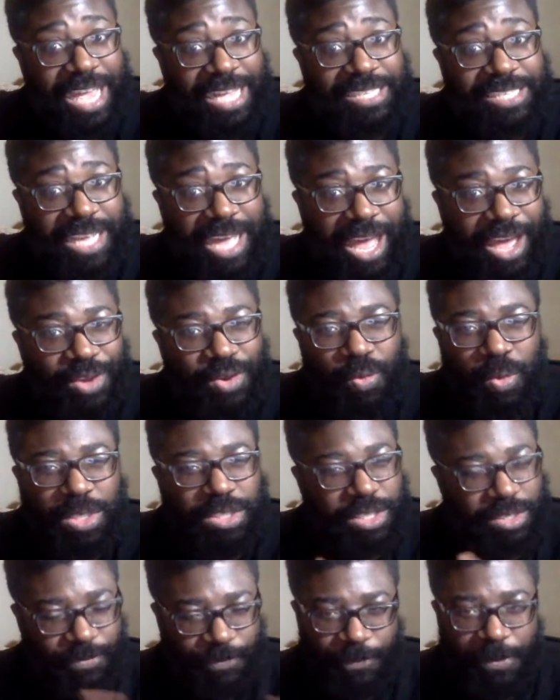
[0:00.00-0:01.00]
next guy who
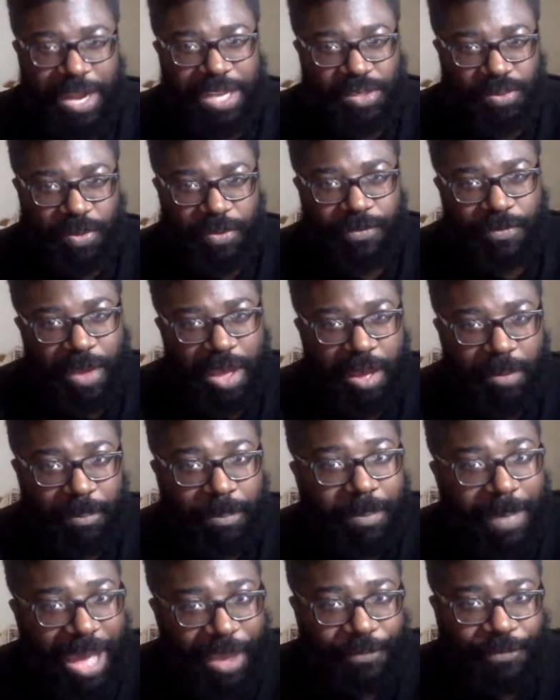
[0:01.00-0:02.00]
wasn't friends with
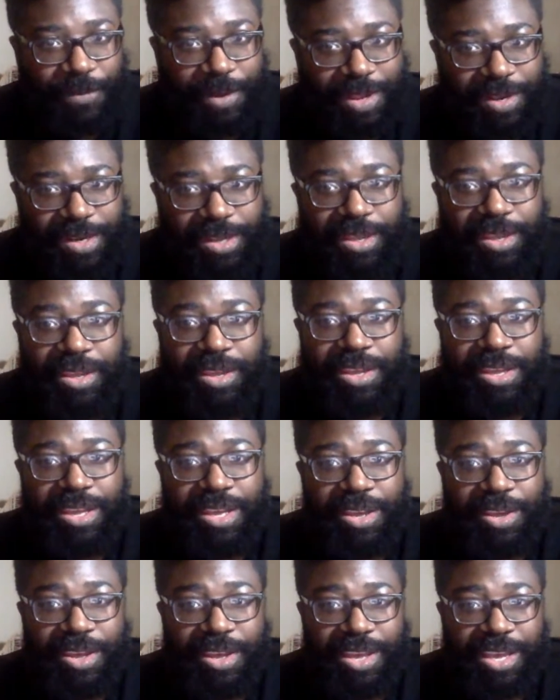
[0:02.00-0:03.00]
my friend
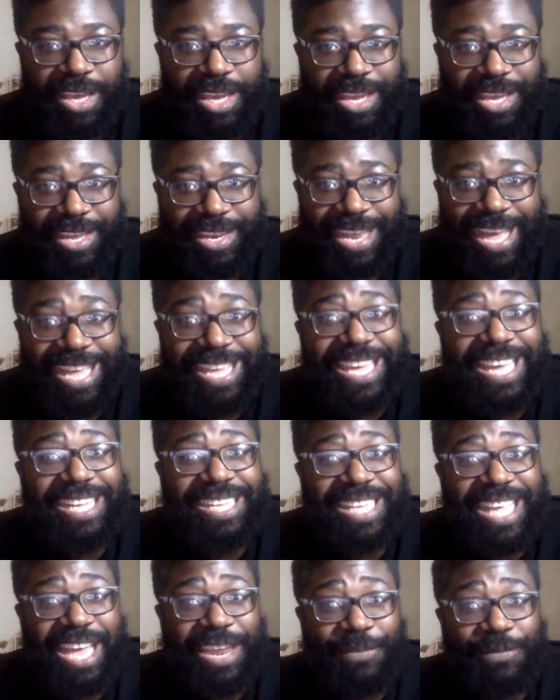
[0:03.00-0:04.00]
in like
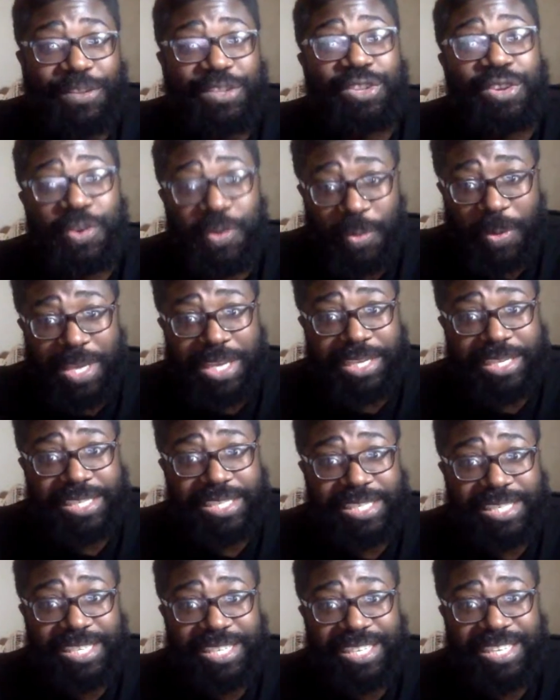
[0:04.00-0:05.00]
year 10 for 2
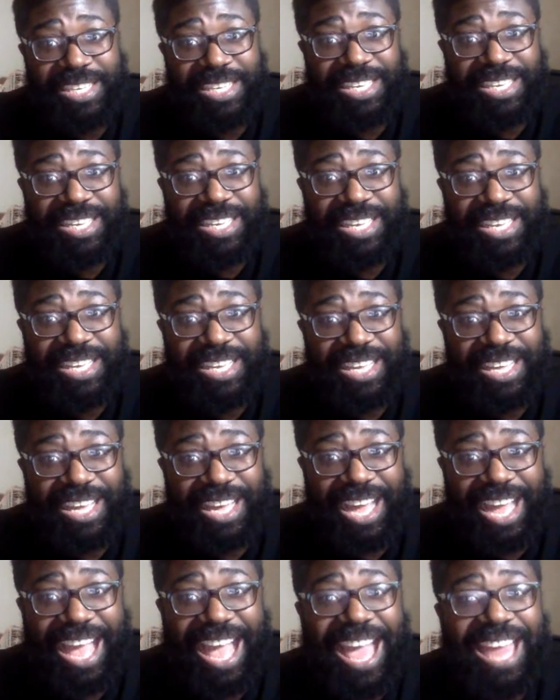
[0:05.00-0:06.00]
weeks.
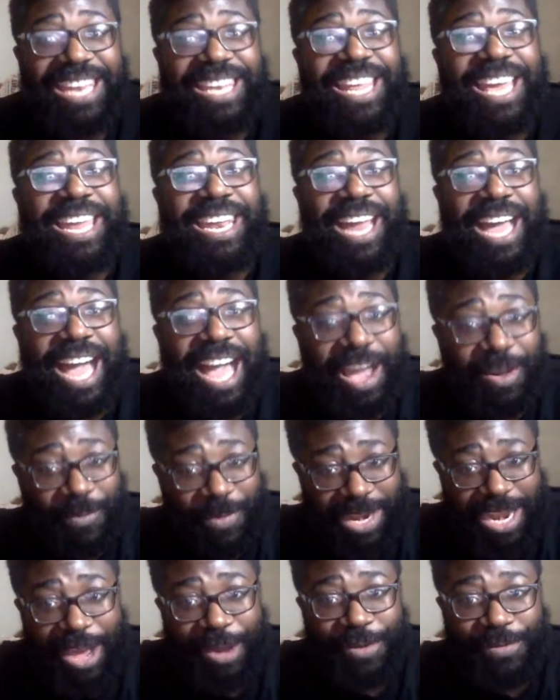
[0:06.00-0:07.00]
And then I
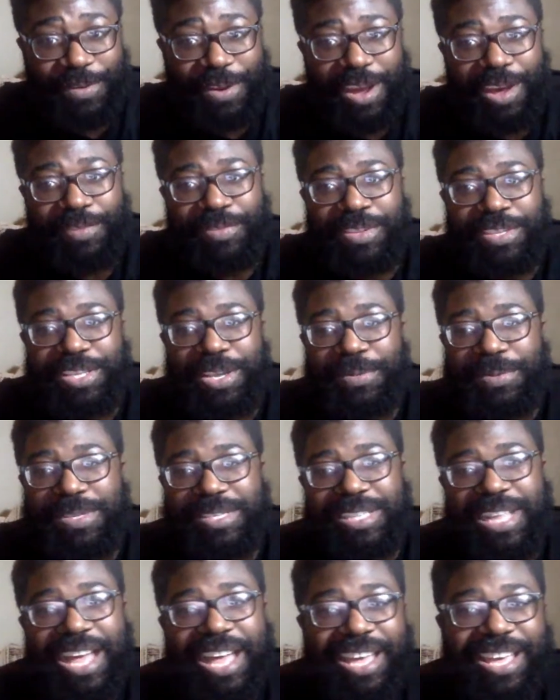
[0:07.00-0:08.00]
went out with her after. So it
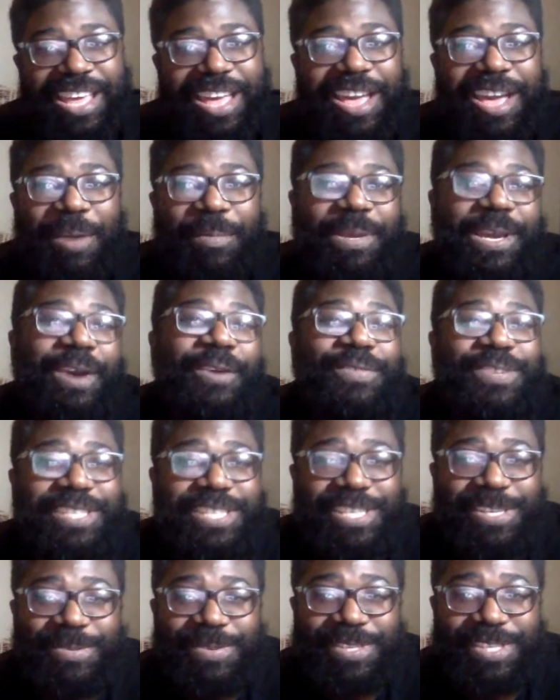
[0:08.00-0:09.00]
was like, I mean,
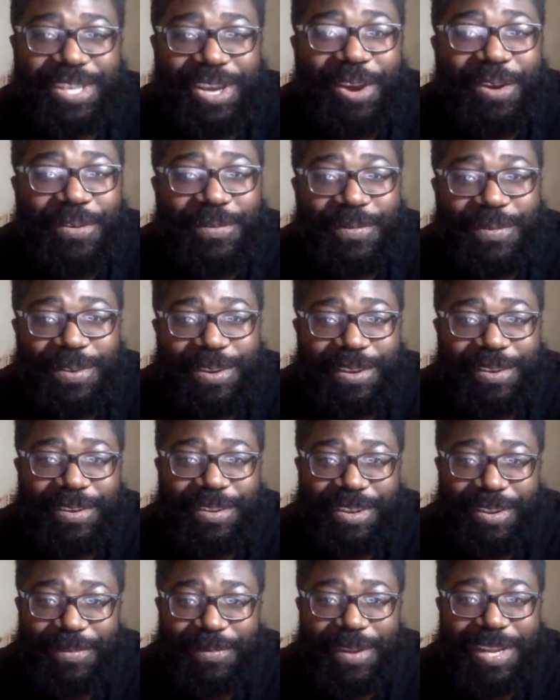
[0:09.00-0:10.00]
obviously she was going through
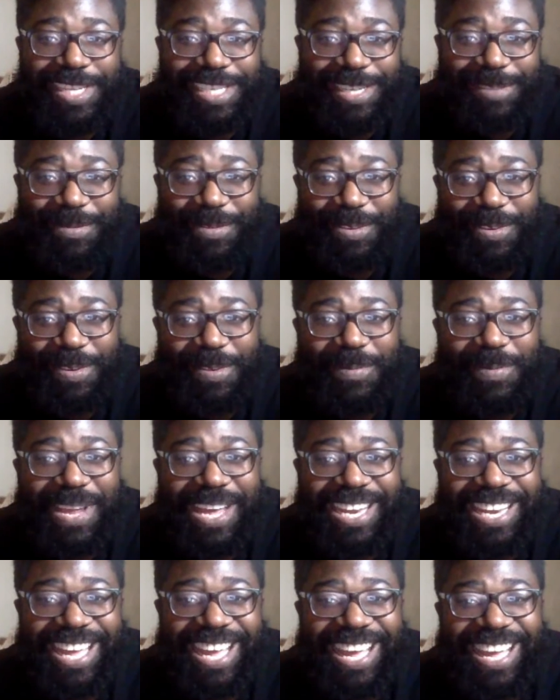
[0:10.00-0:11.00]
the friendship group
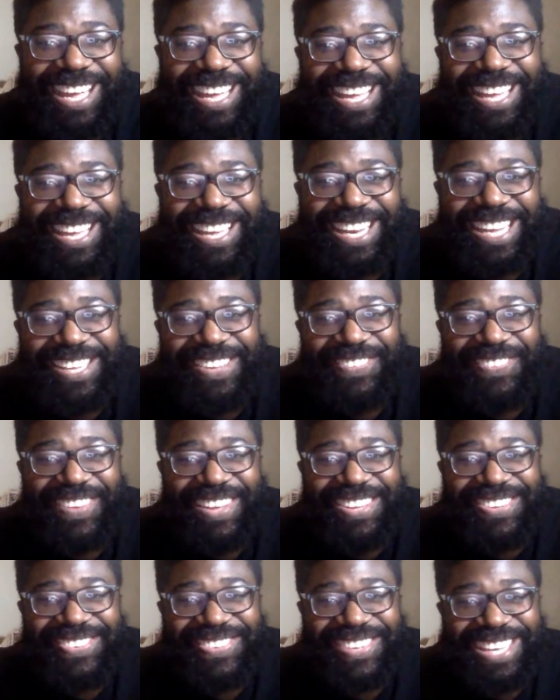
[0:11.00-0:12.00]
like that. That's the
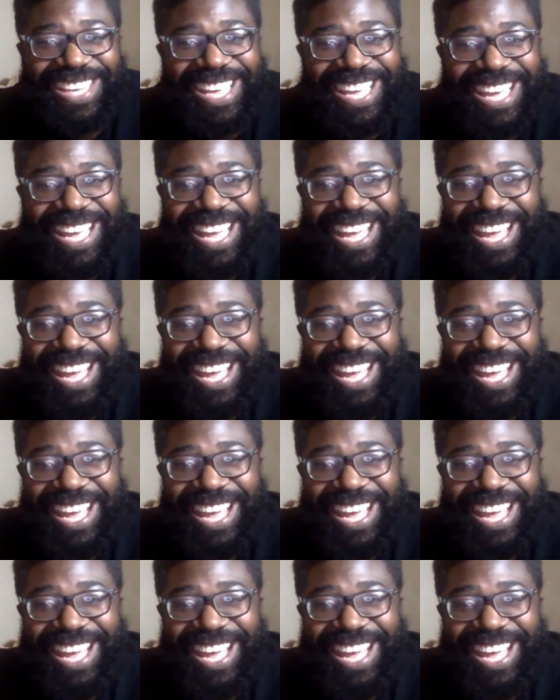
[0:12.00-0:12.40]
first thing.